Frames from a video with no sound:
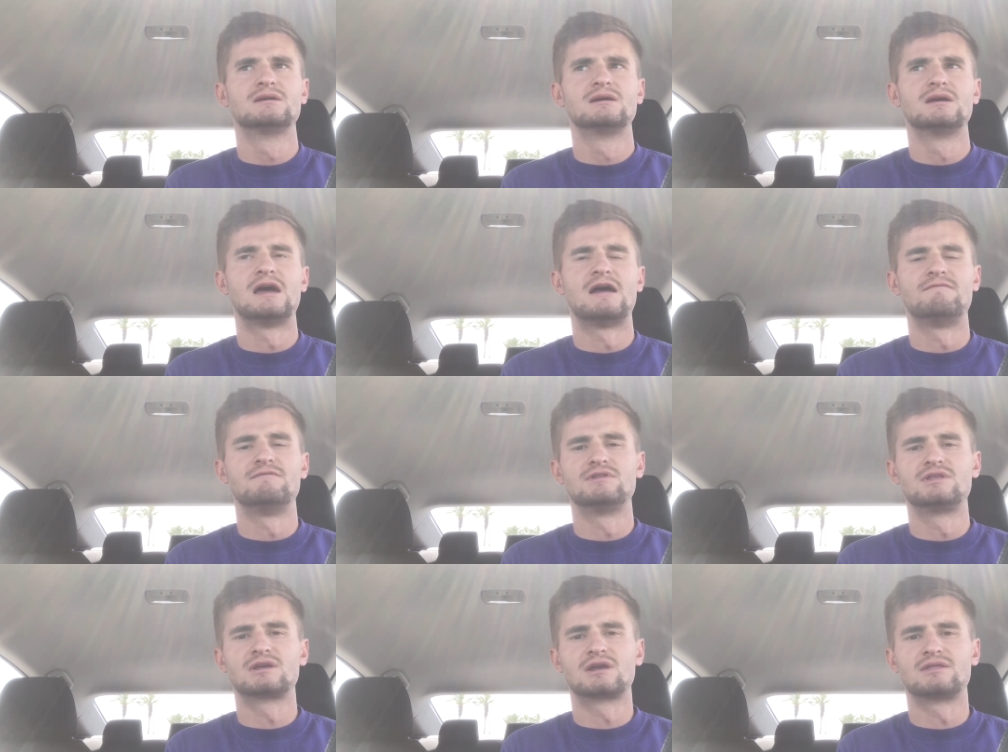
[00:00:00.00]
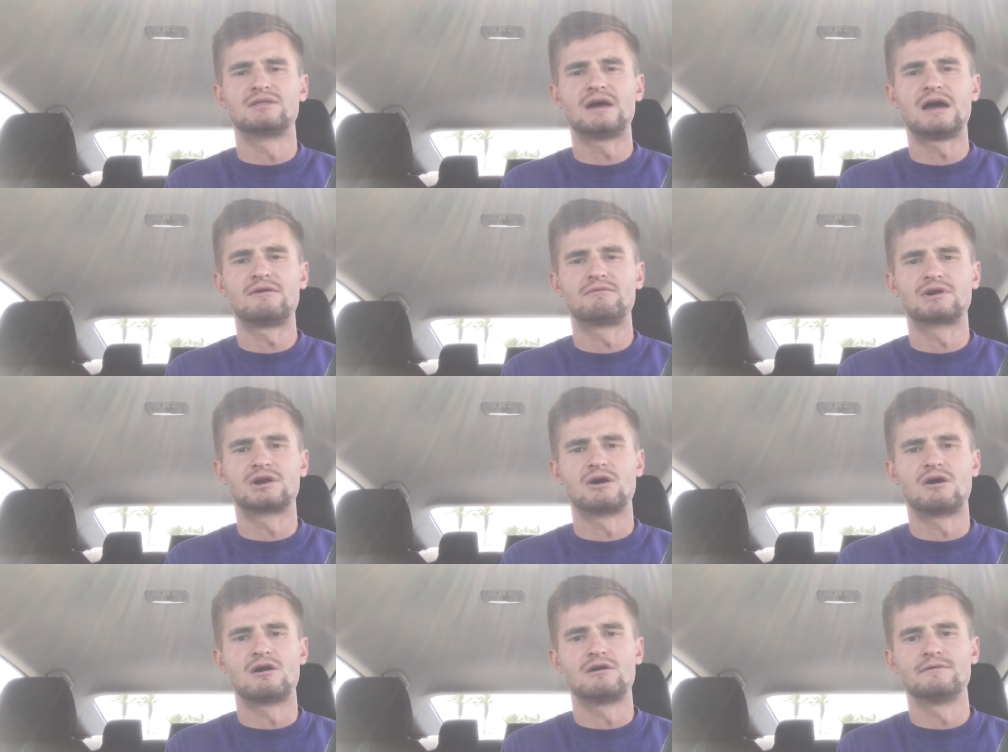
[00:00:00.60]
everything in that
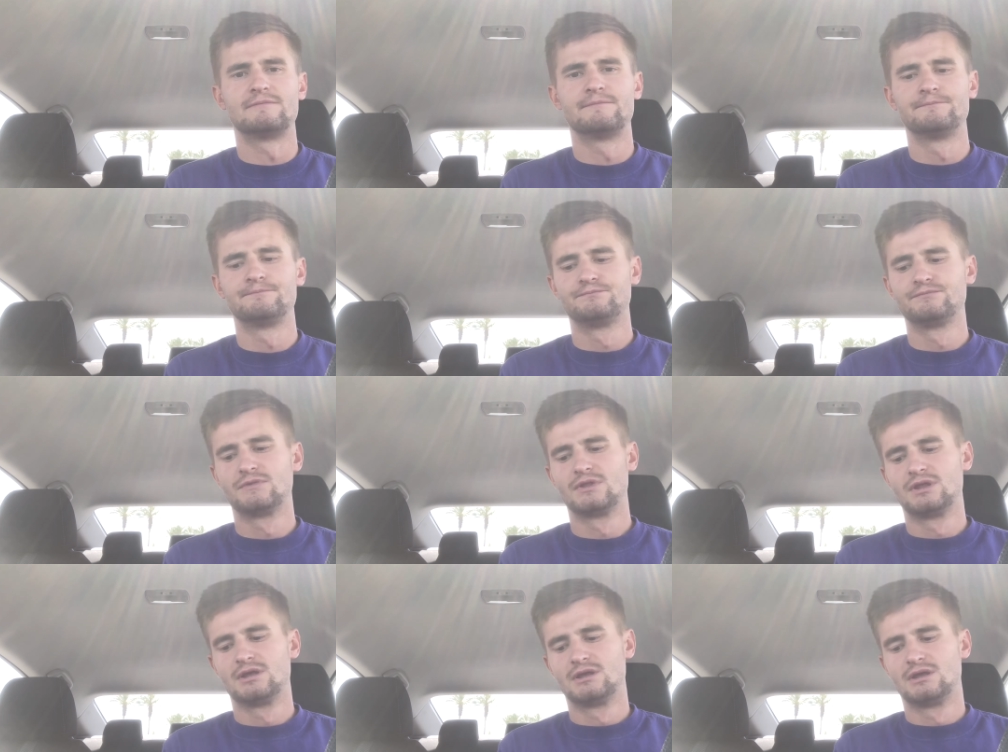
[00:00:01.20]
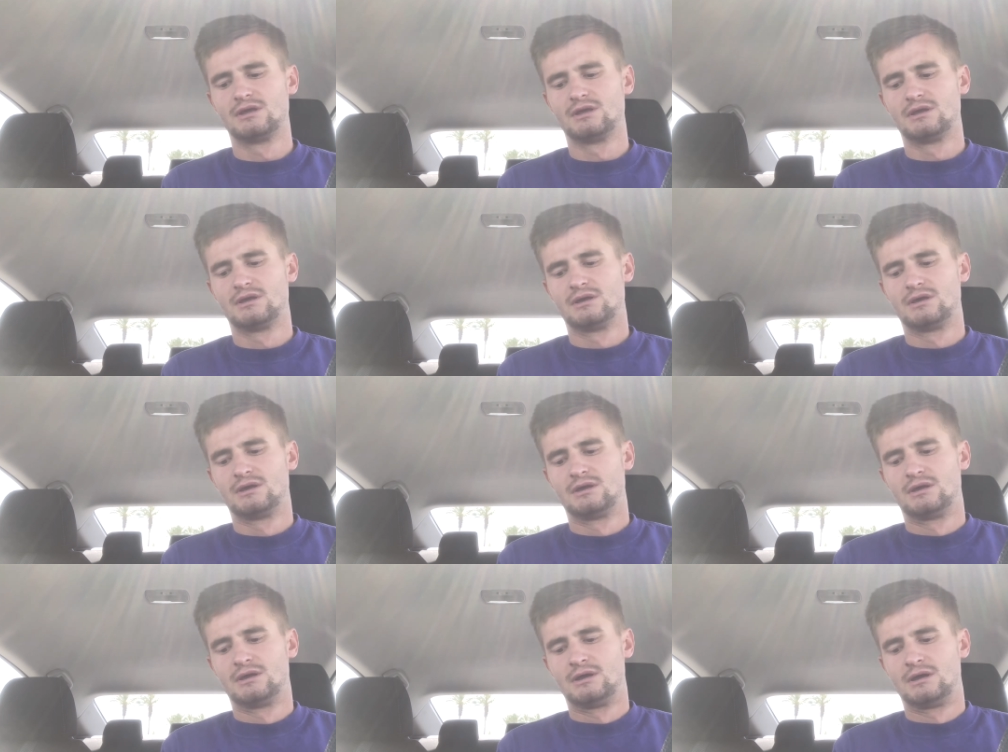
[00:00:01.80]
regard.
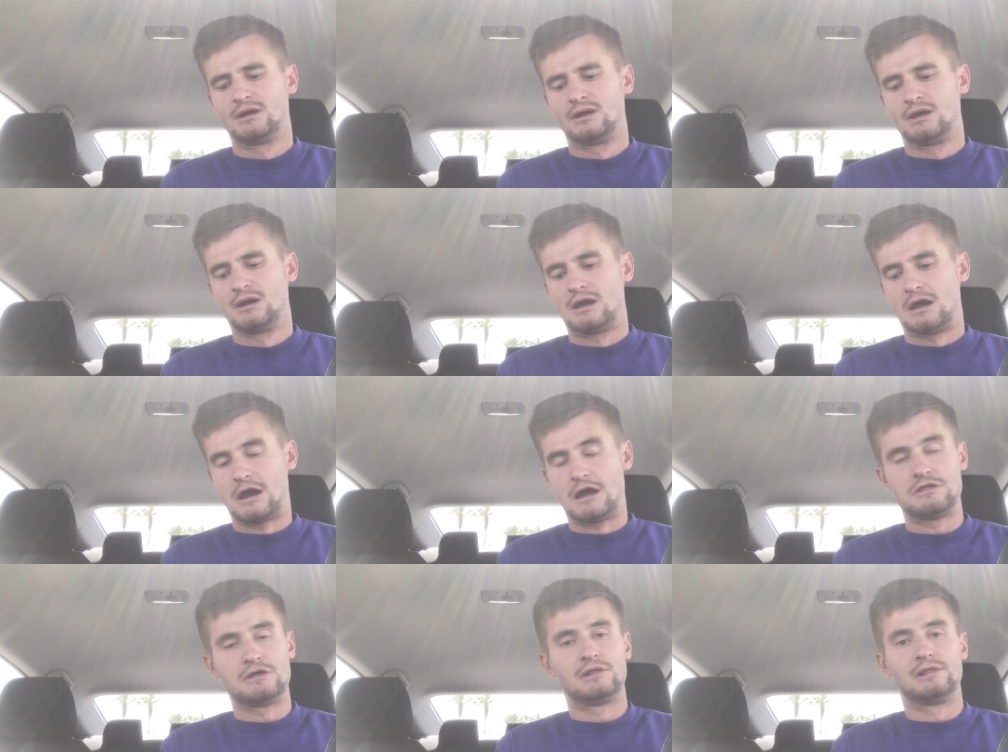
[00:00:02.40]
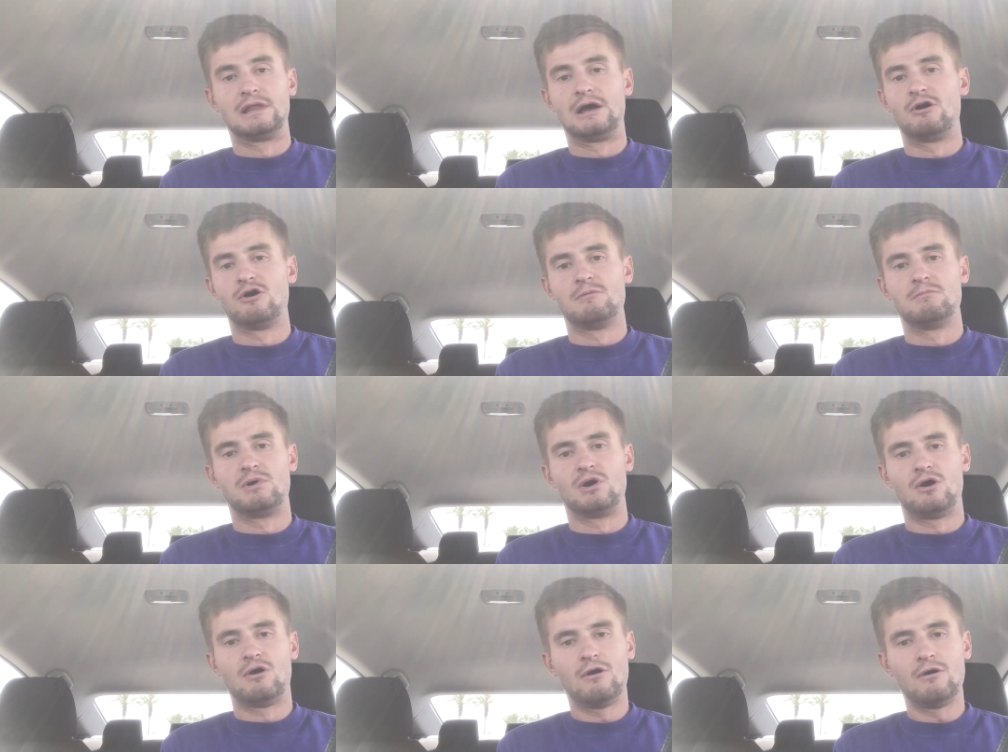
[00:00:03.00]
And then lo and
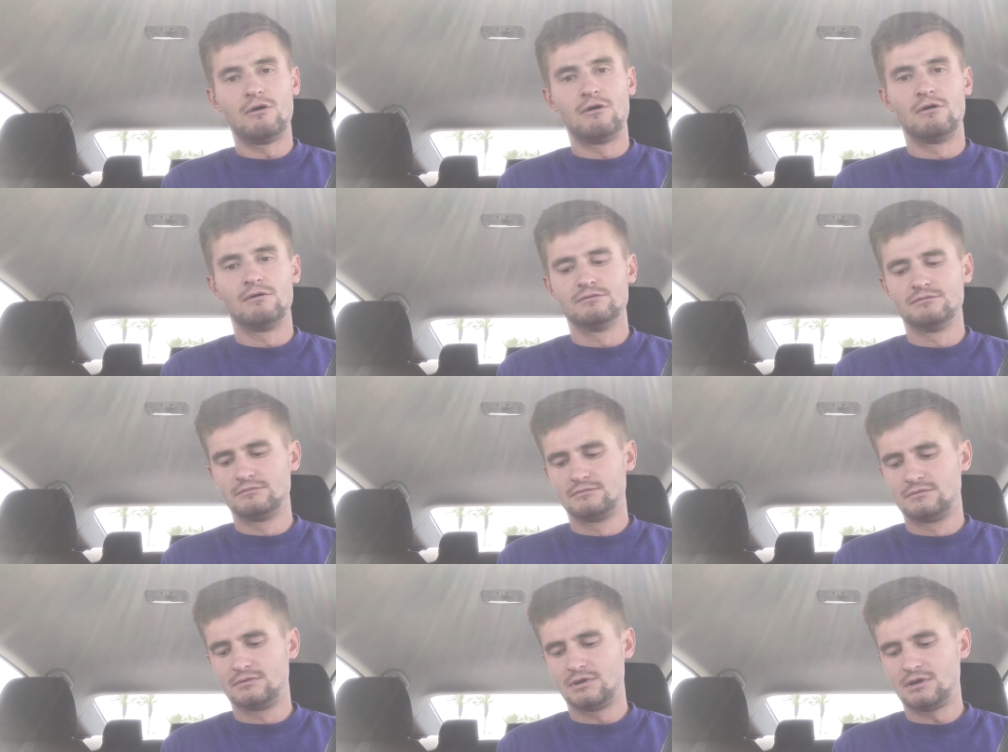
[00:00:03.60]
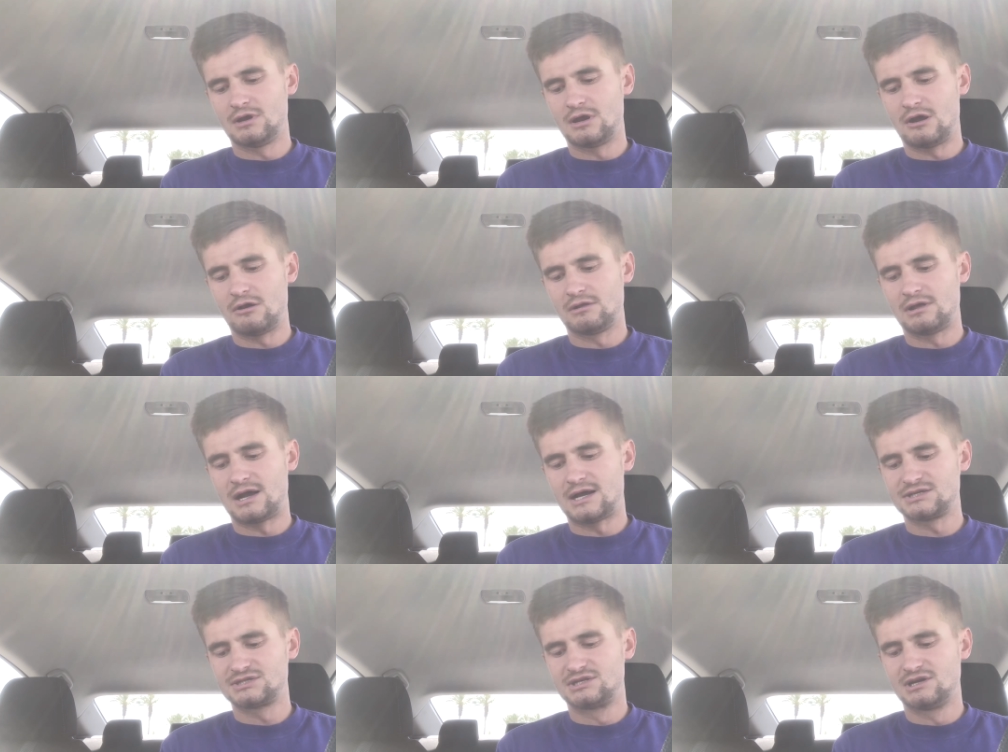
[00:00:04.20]
behold,
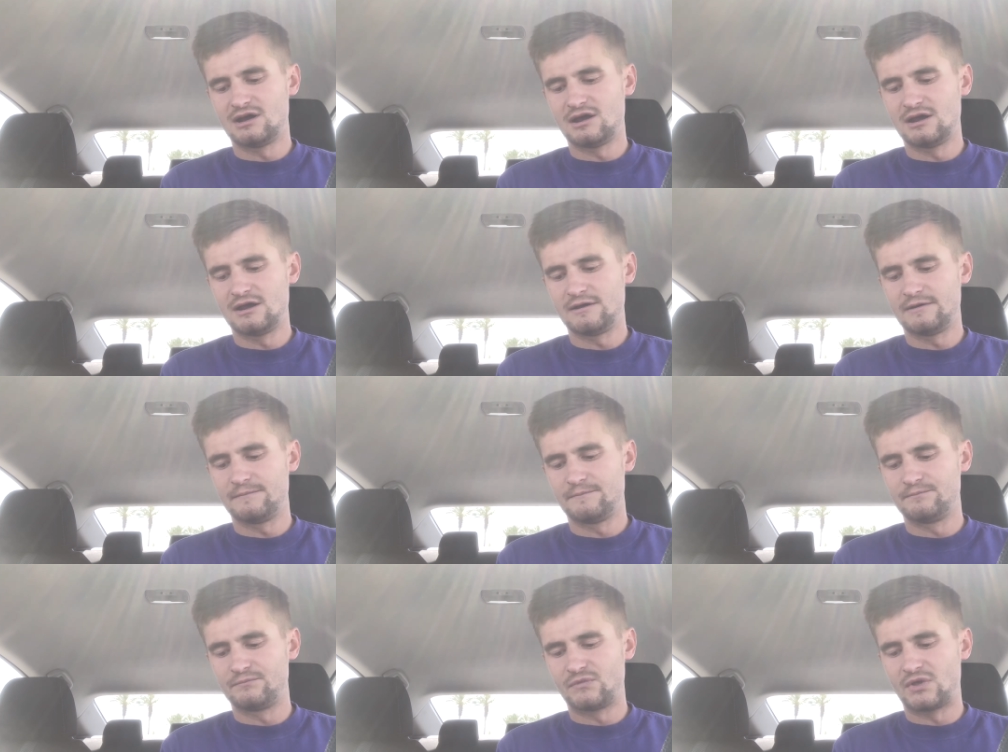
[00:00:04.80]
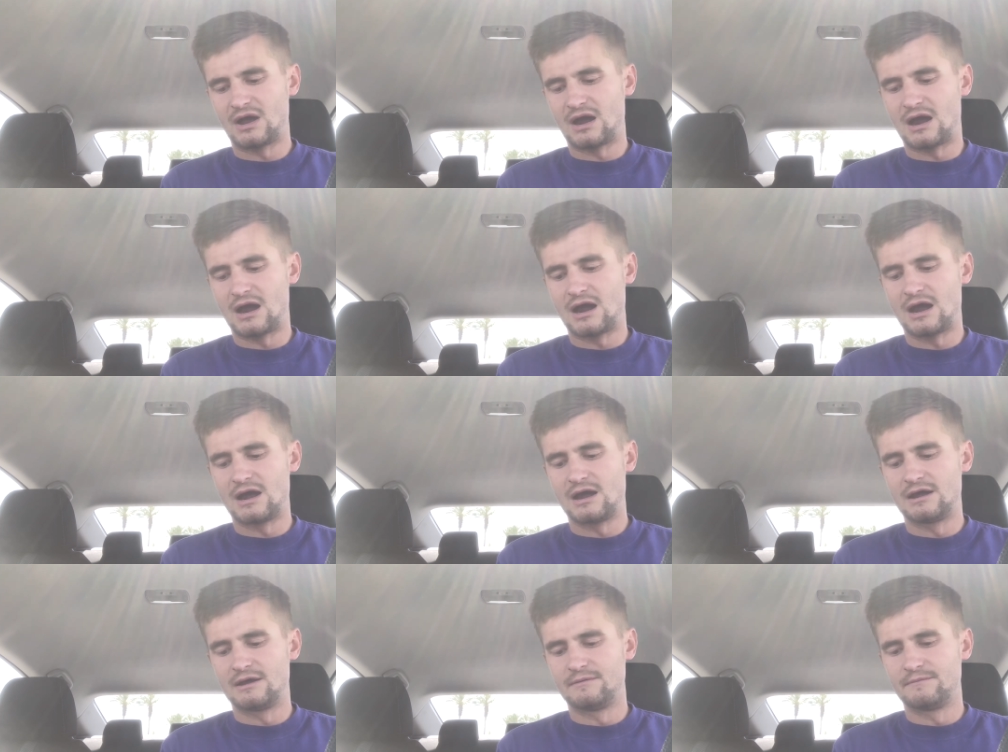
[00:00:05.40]
last night,
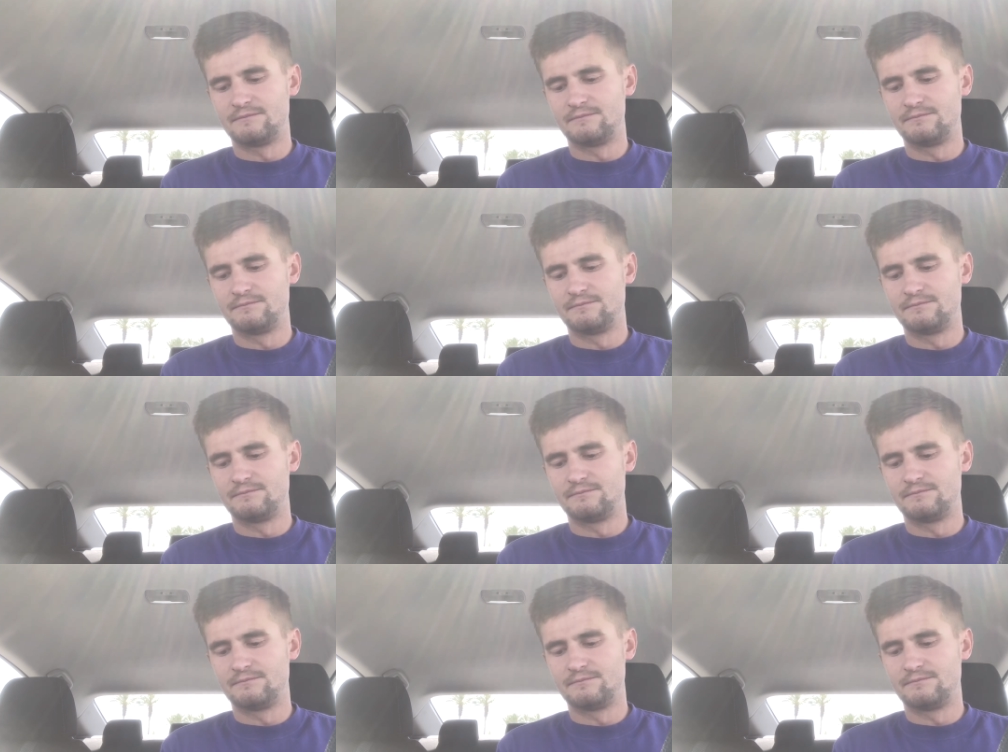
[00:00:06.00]
I